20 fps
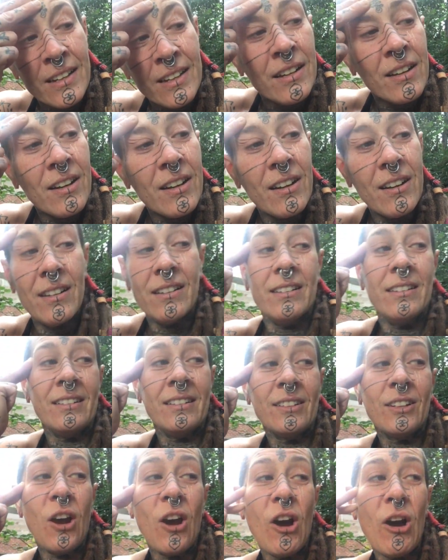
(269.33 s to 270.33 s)
Oh,
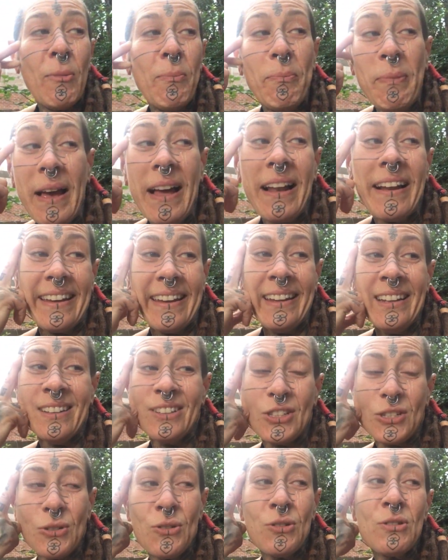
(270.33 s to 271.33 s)
carb belly,
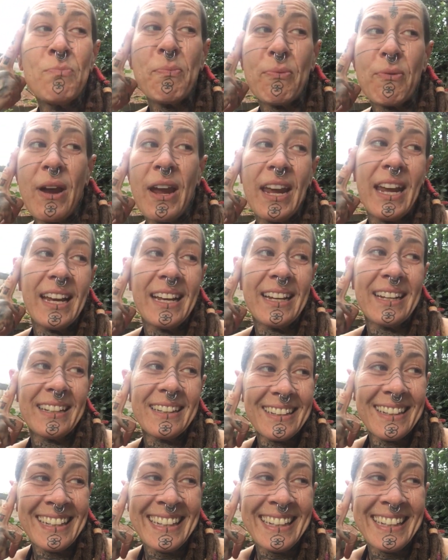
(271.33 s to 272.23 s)
juice brain.